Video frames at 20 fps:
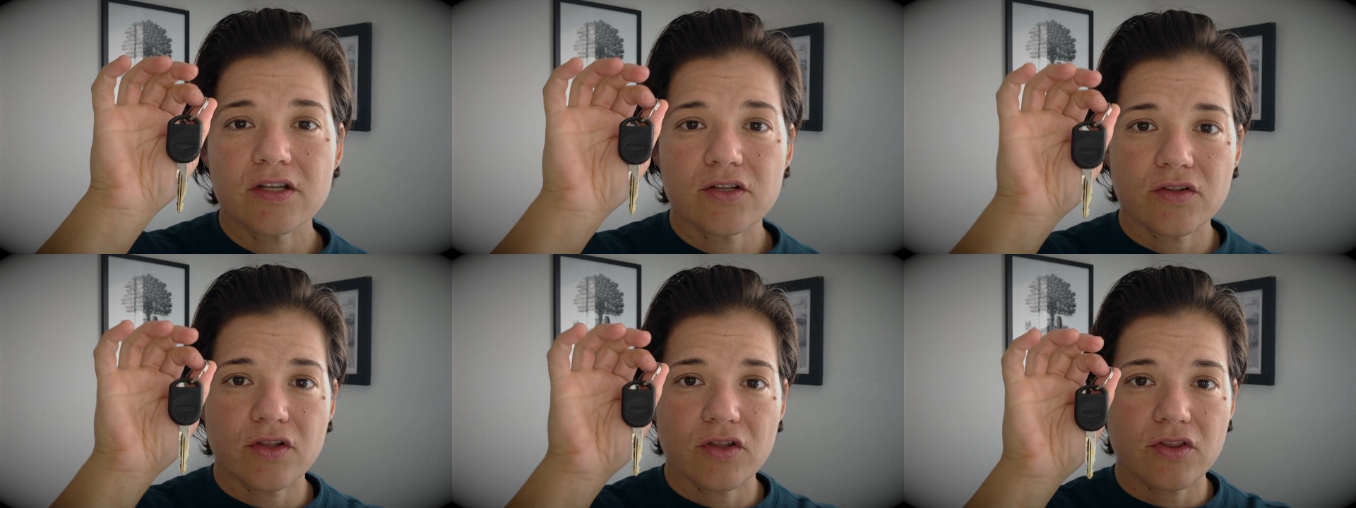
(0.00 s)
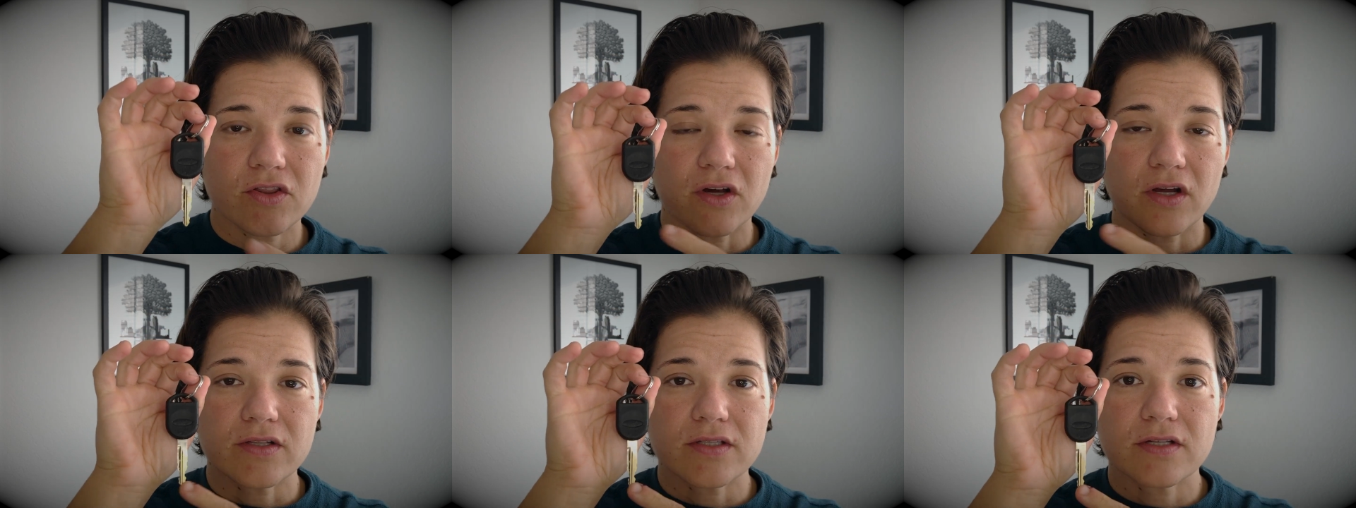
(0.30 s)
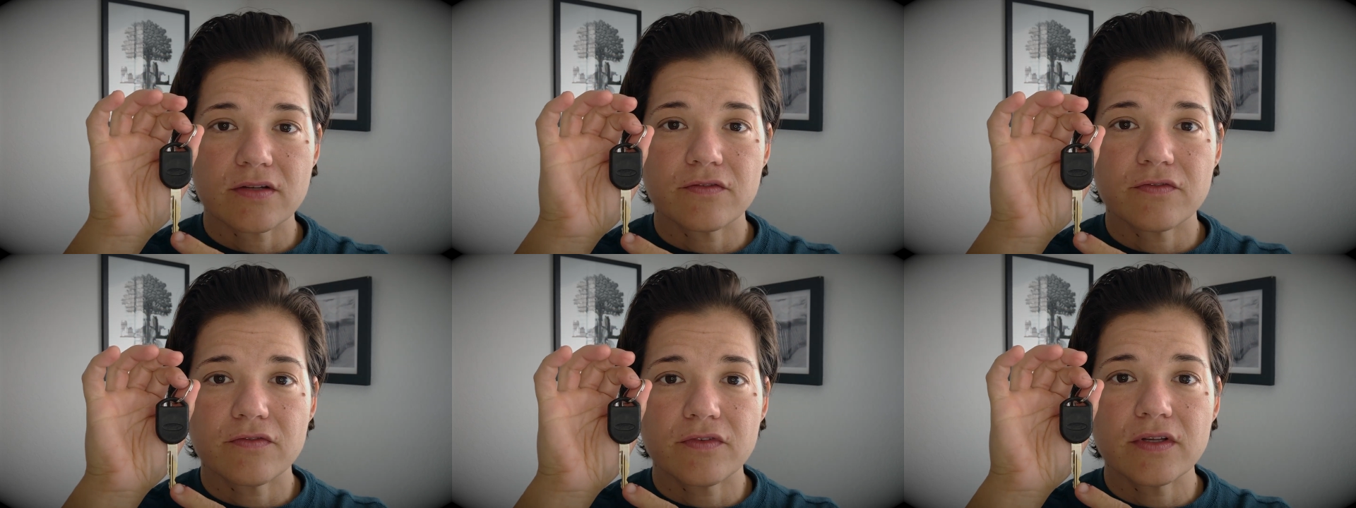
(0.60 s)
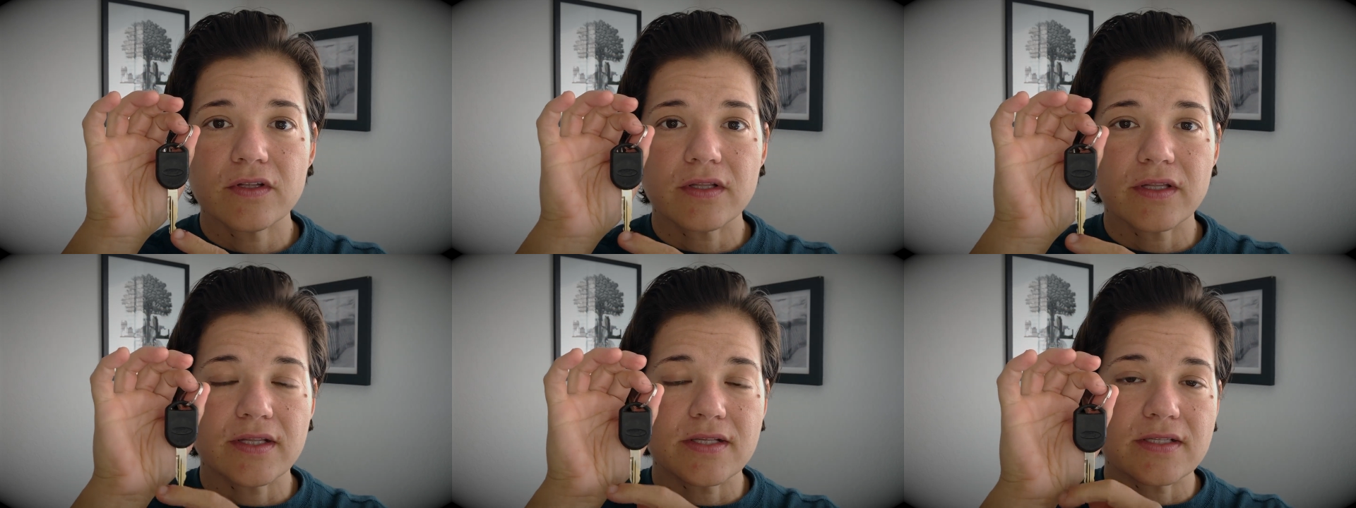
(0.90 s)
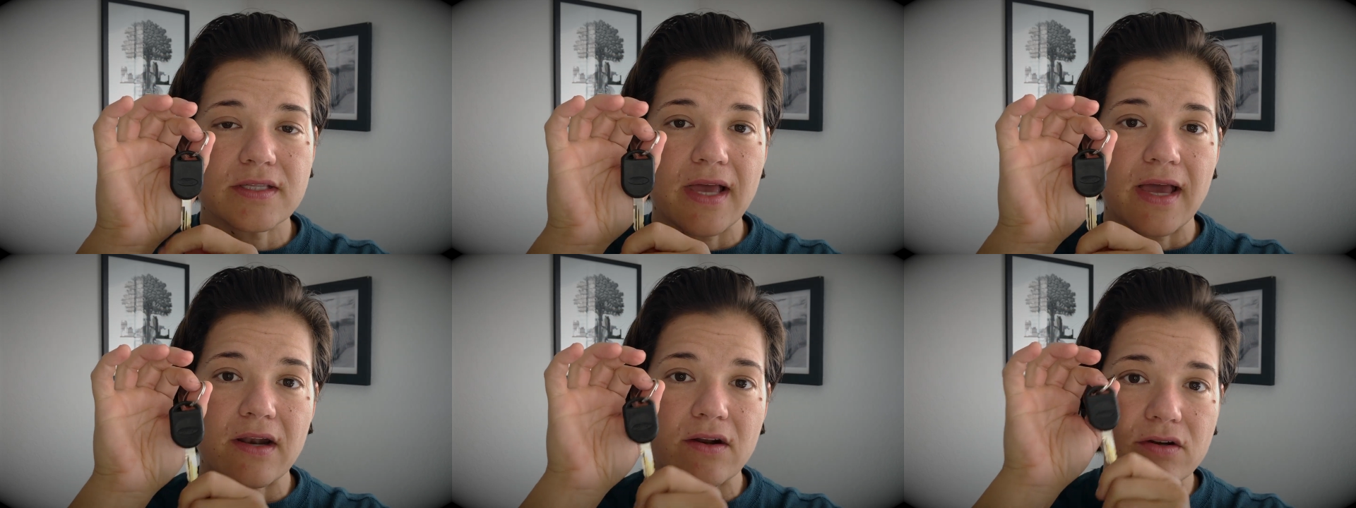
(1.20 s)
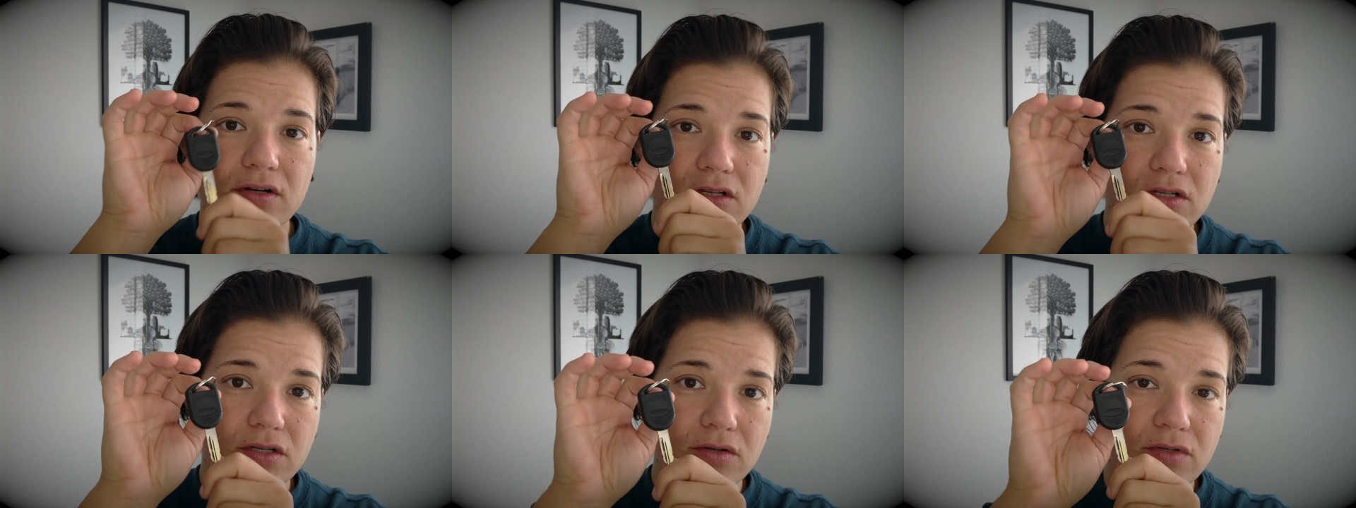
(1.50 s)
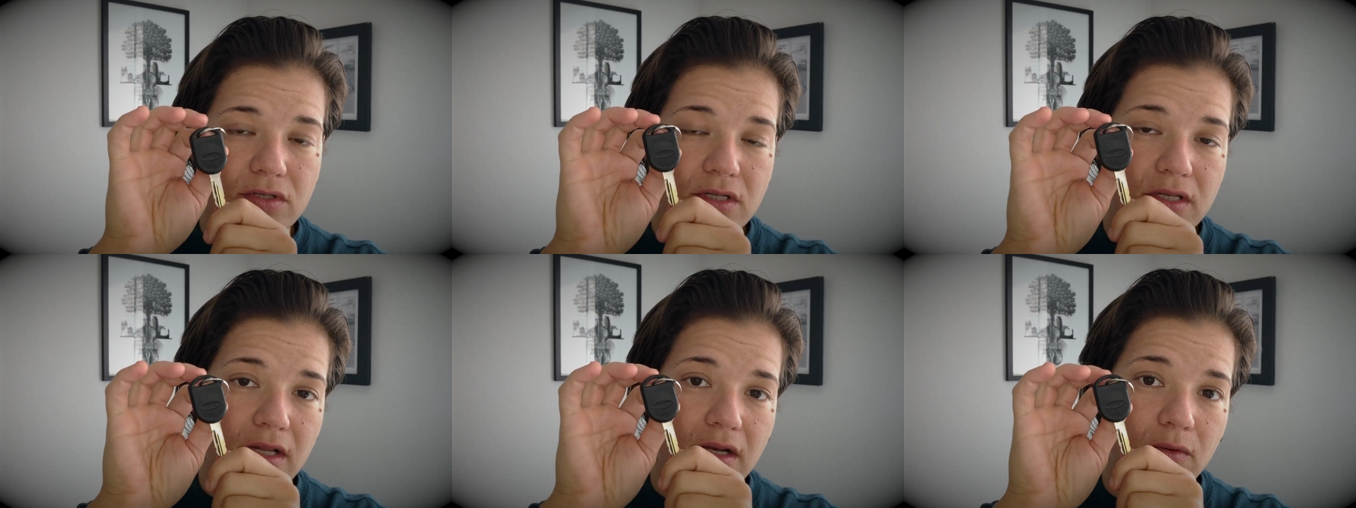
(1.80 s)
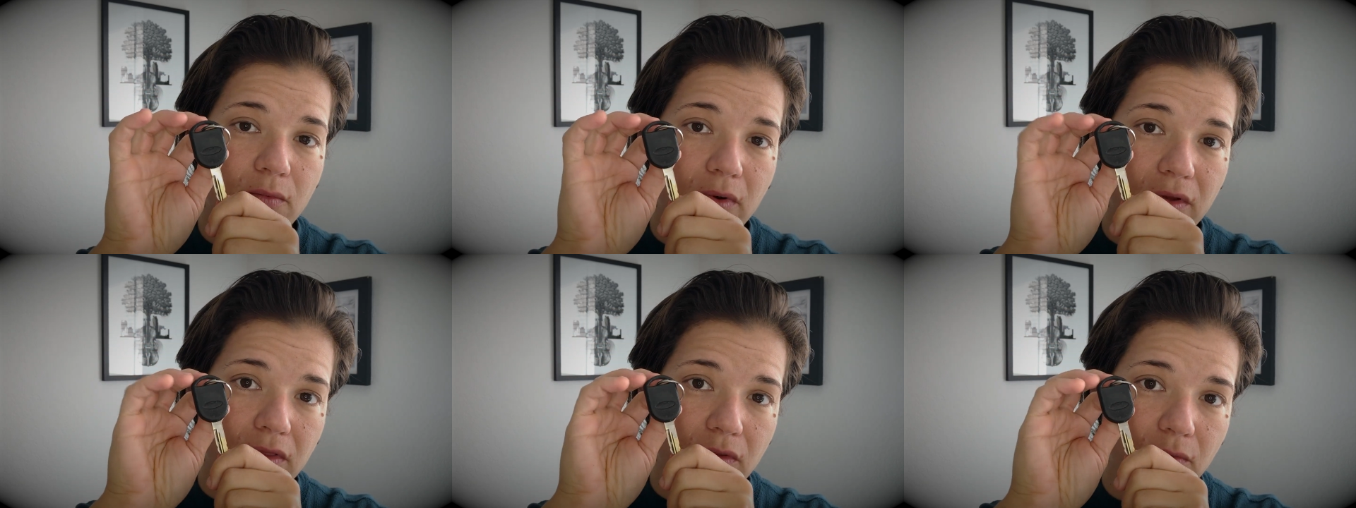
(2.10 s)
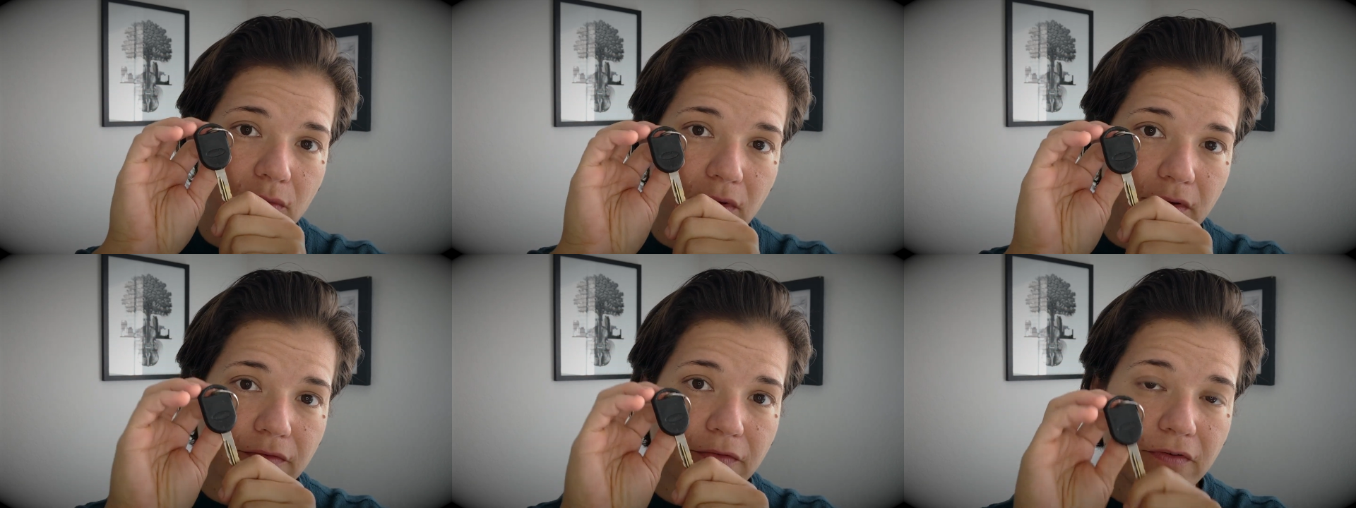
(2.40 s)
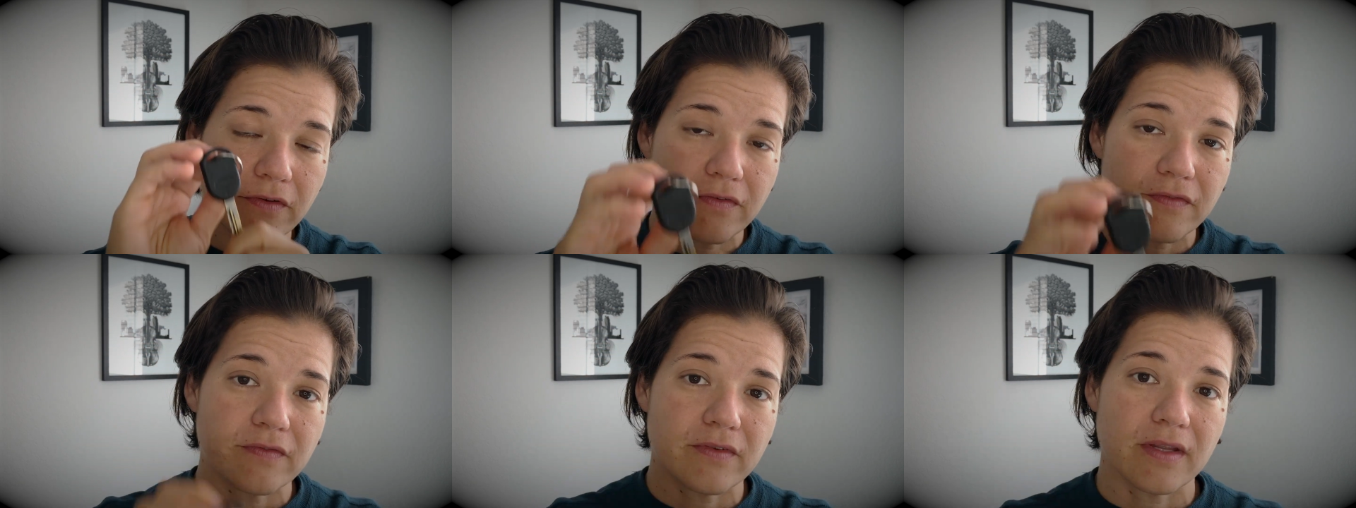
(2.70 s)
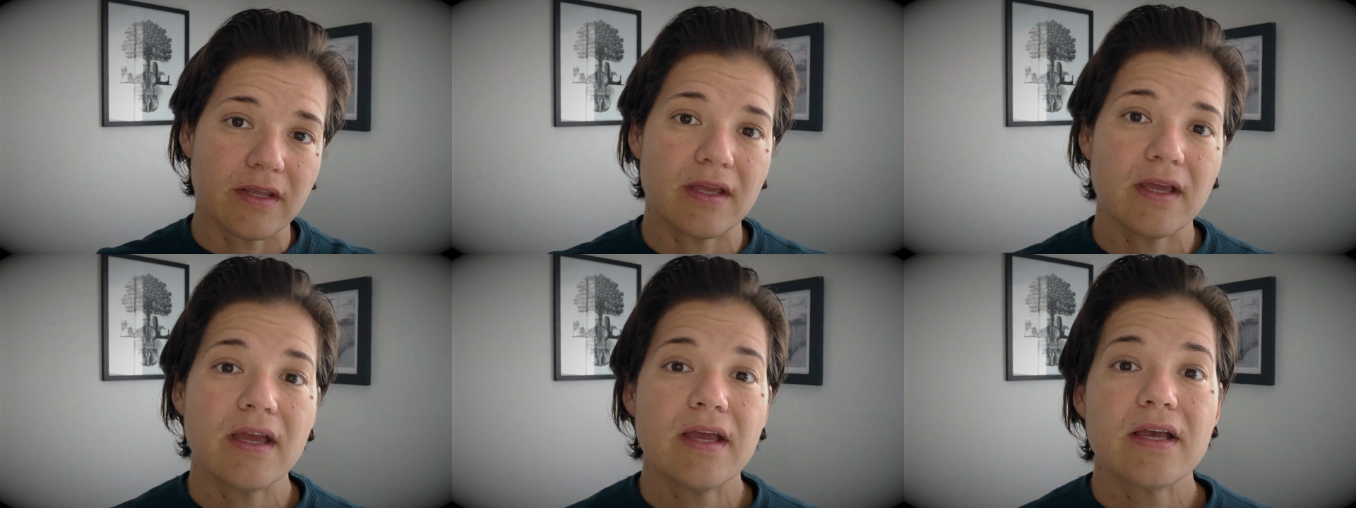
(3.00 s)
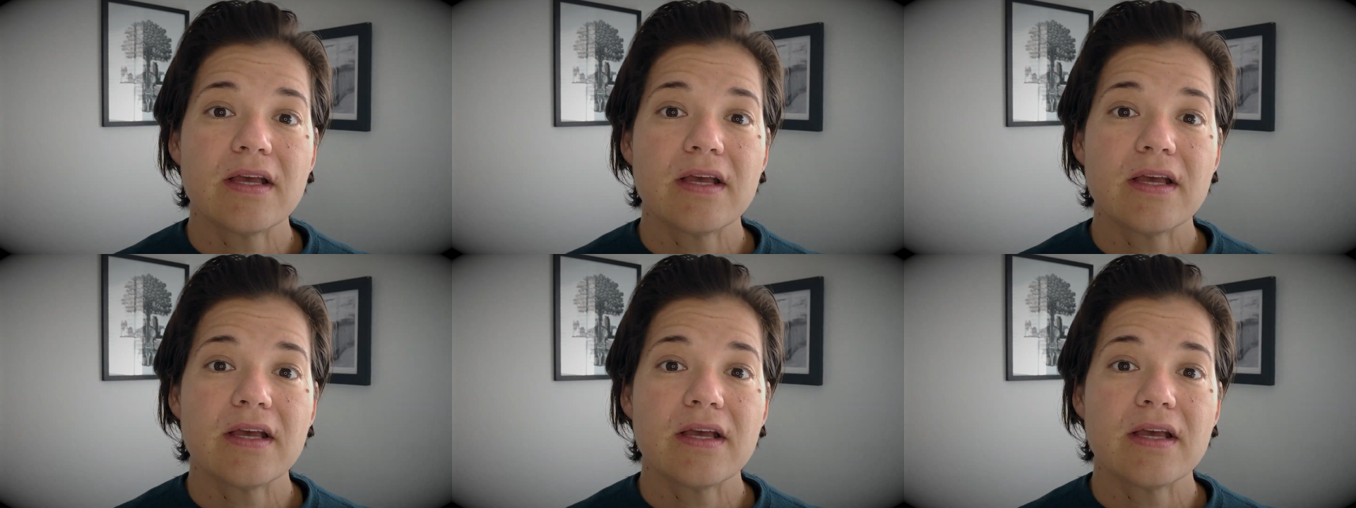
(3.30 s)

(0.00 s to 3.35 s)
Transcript: the thoughts and feelings that are associated with the 150.